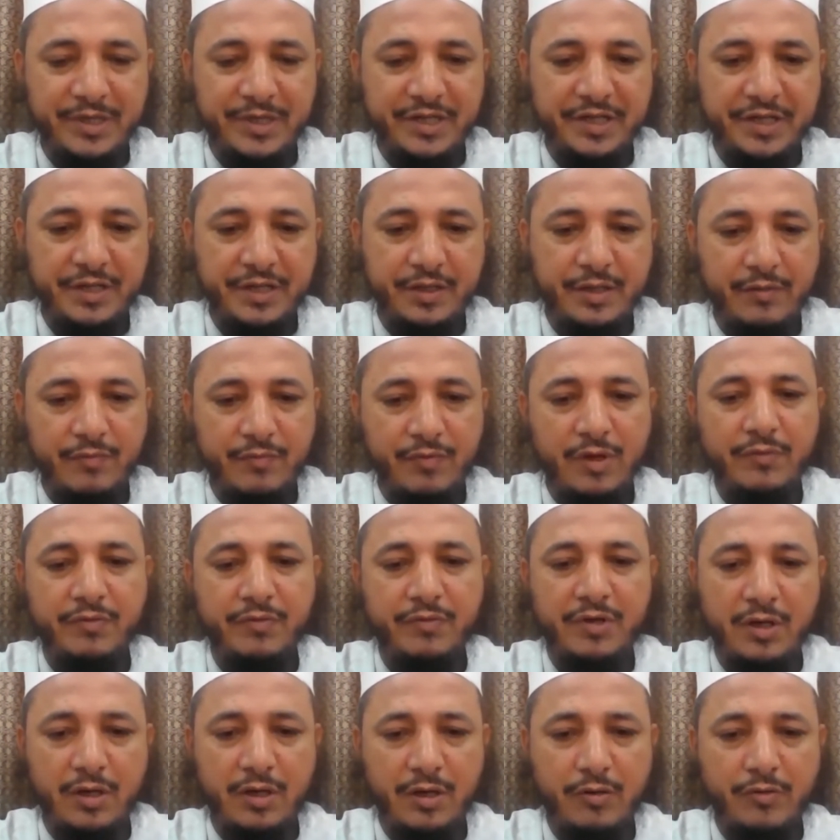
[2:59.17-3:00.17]
it is
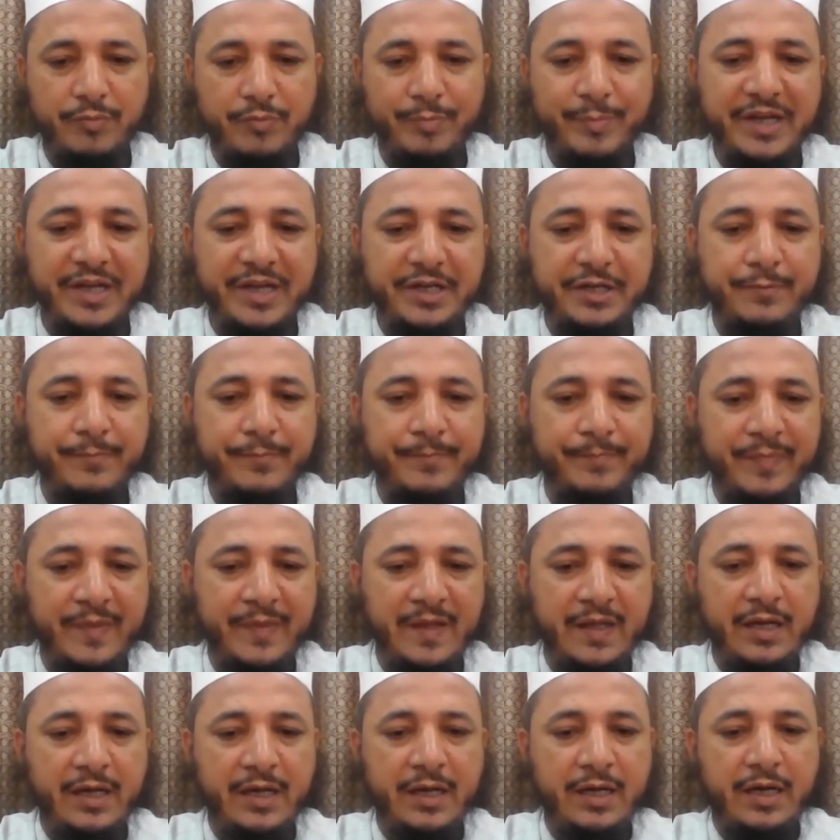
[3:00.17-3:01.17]
revolving around many.
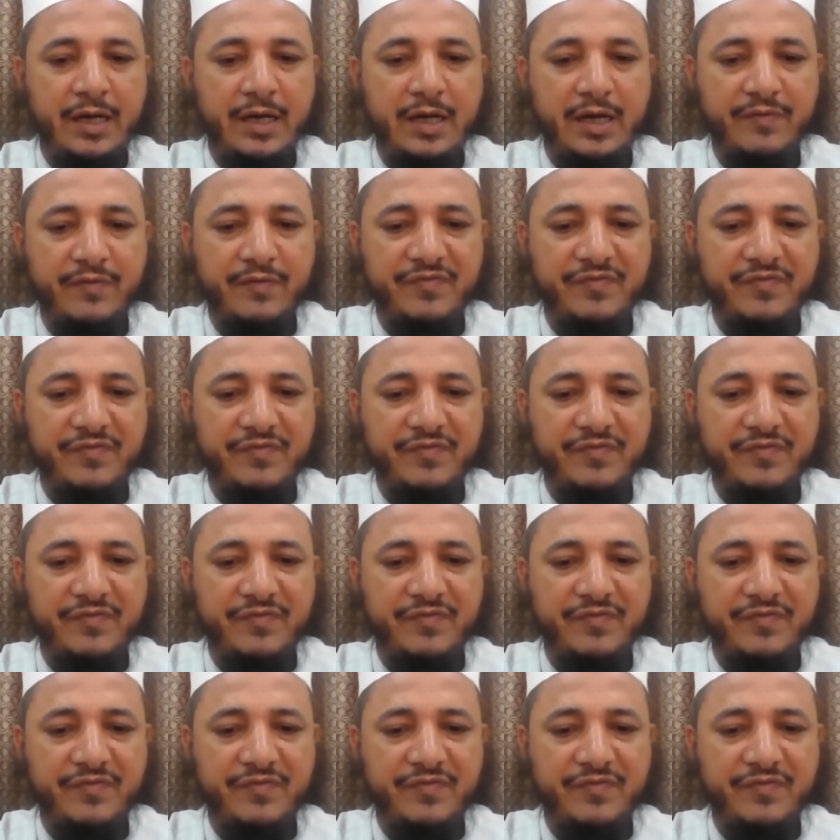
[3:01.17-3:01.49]
And